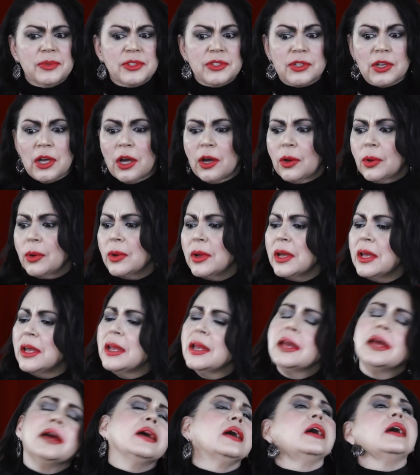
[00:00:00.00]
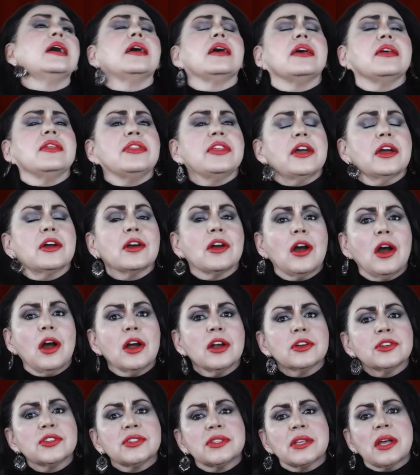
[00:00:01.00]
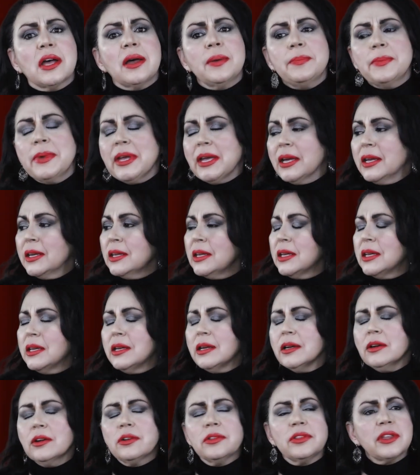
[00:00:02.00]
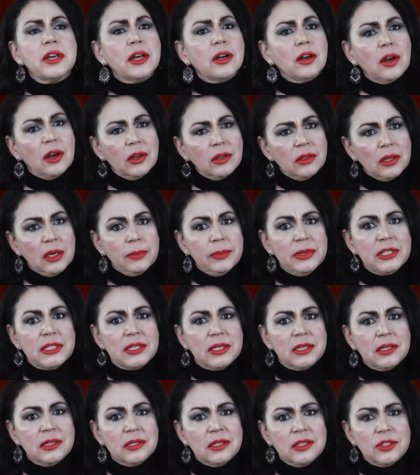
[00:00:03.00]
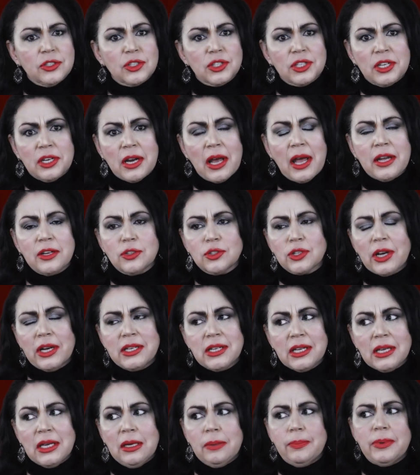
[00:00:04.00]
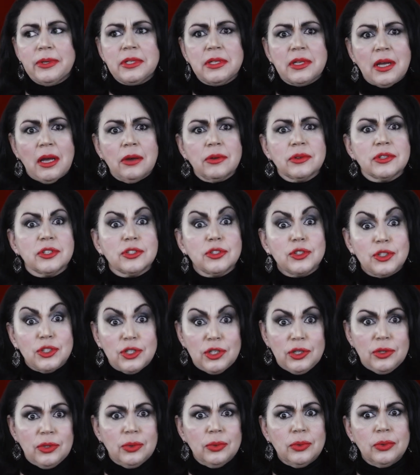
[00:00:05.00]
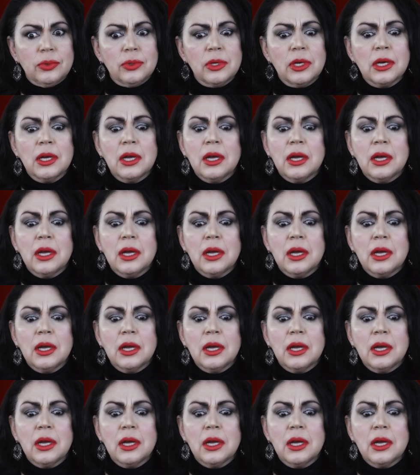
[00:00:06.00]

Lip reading: So there are some in here that are limited edition. I tried to keep it down to two.